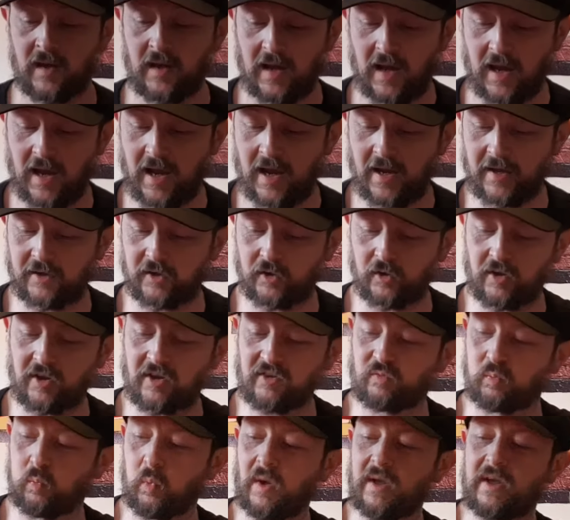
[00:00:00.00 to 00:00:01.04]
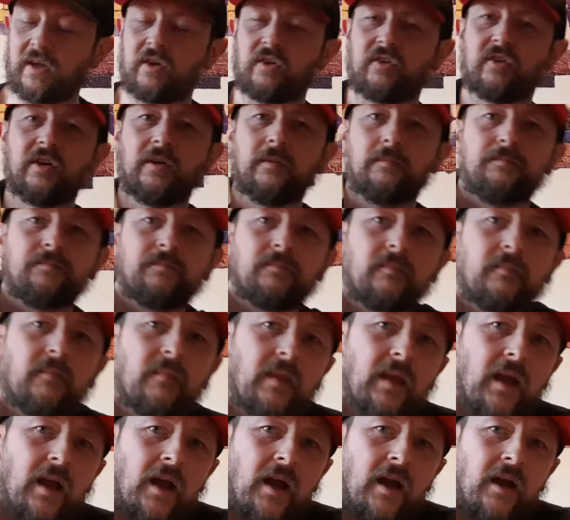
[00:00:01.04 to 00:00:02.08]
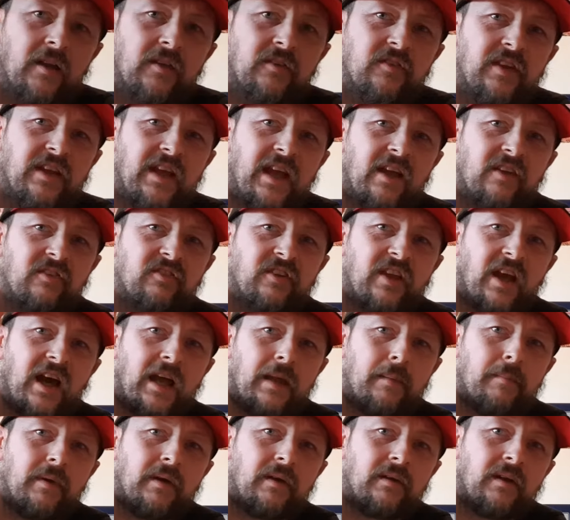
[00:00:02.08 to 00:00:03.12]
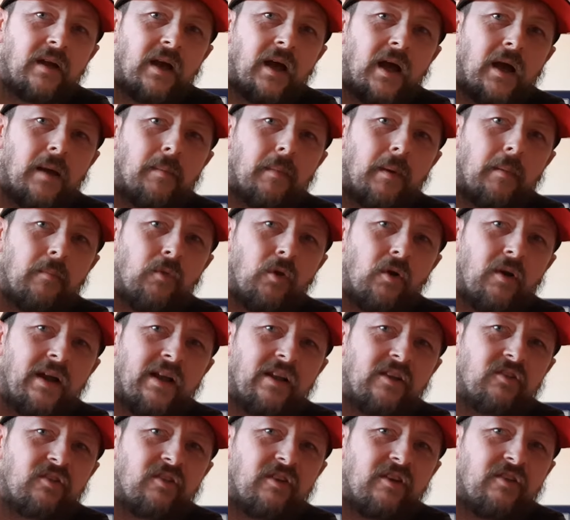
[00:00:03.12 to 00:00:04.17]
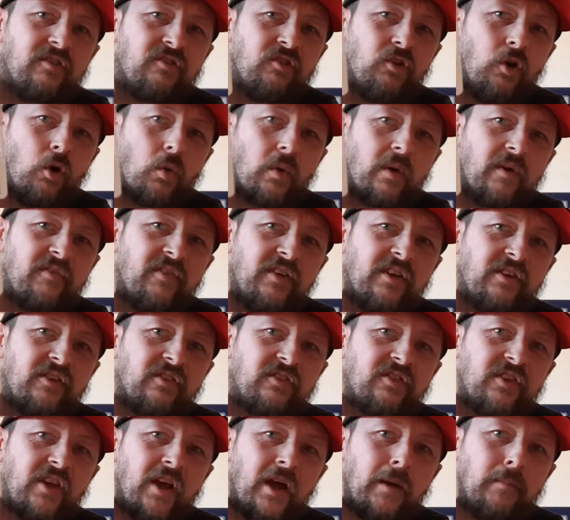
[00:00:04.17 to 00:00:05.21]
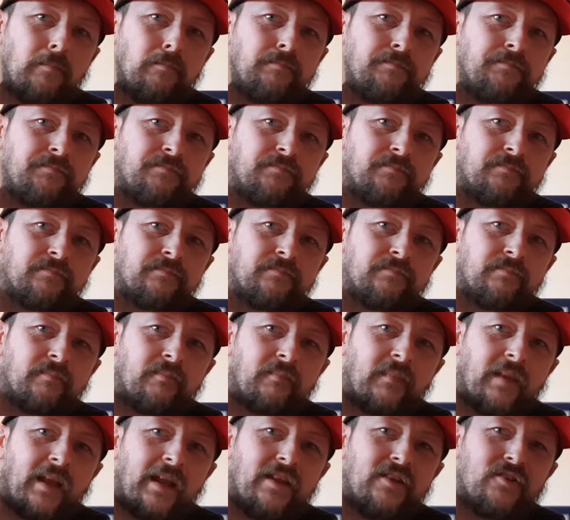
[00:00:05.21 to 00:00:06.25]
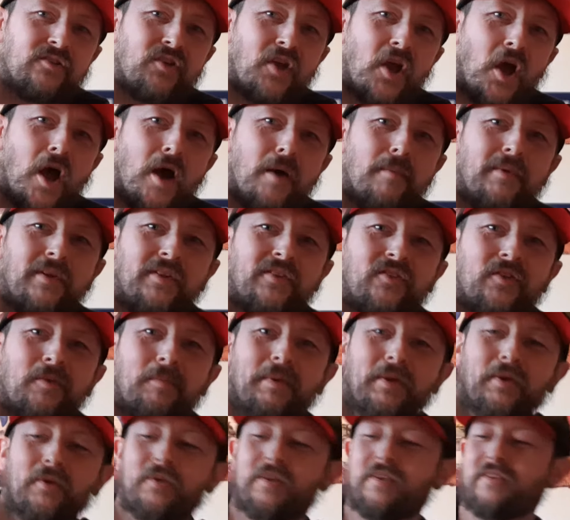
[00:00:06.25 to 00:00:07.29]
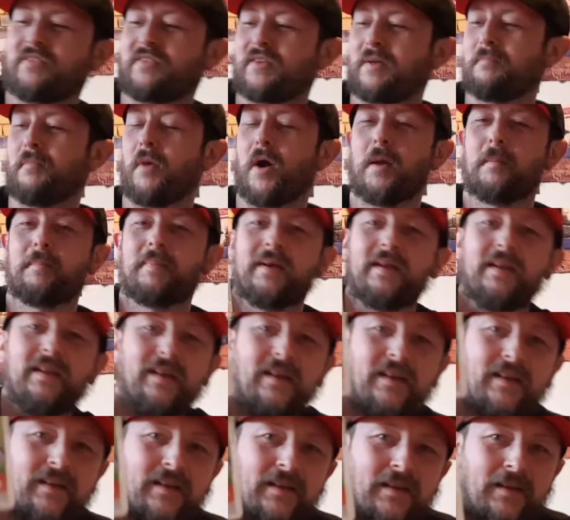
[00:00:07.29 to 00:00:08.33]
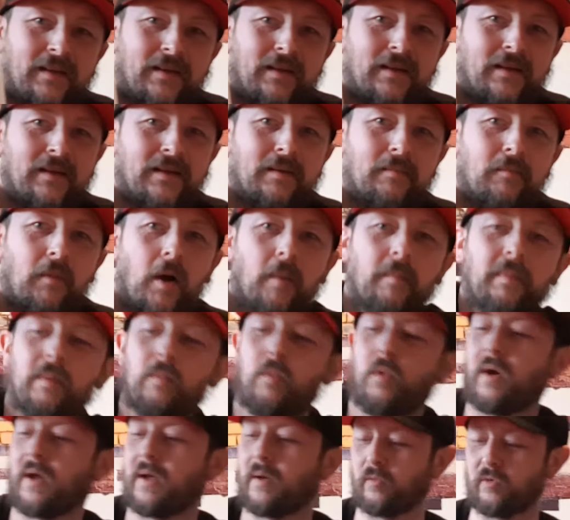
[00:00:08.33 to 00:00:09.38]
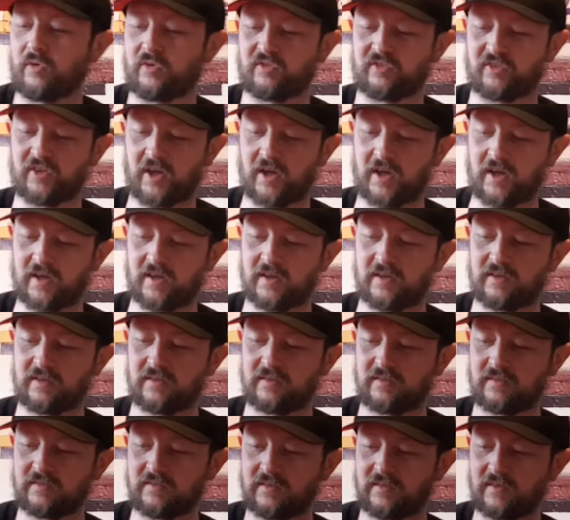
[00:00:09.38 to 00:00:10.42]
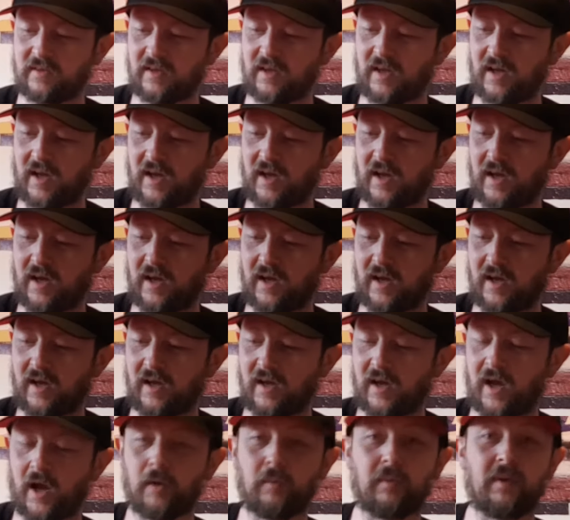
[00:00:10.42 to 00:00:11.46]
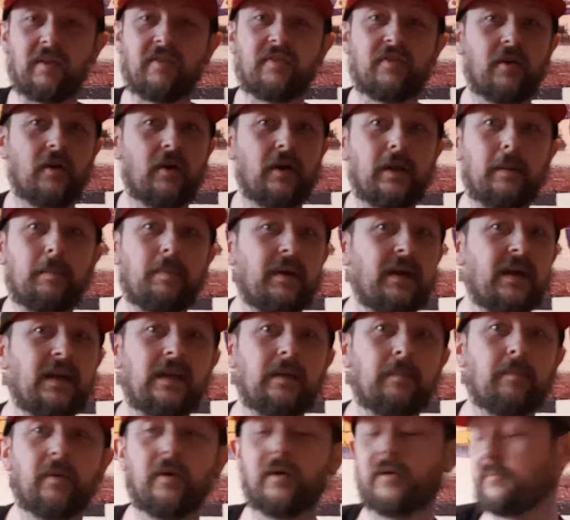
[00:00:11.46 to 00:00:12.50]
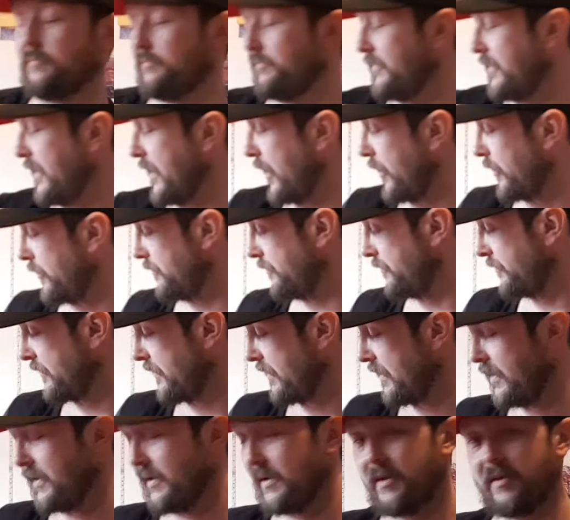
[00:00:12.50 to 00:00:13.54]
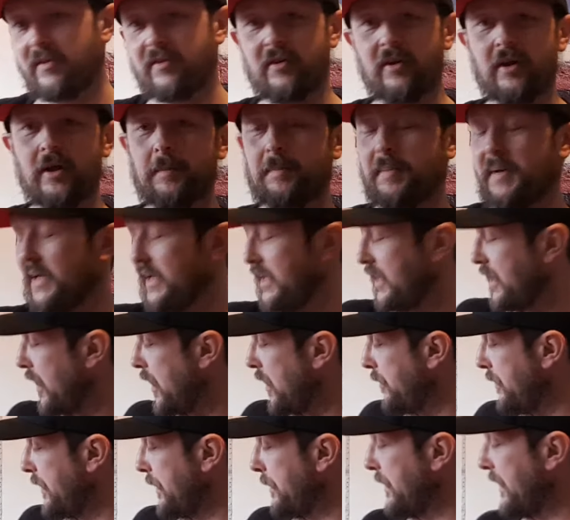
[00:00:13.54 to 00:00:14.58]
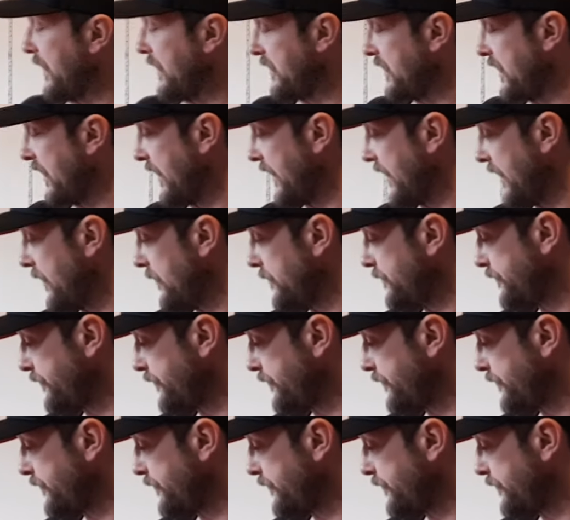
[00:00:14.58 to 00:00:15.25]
And I got this weird DS game. I'm not actually sure if it's in German, to be honest. That might be why it was only 30p, but, you know, 30p can't be bad, can it?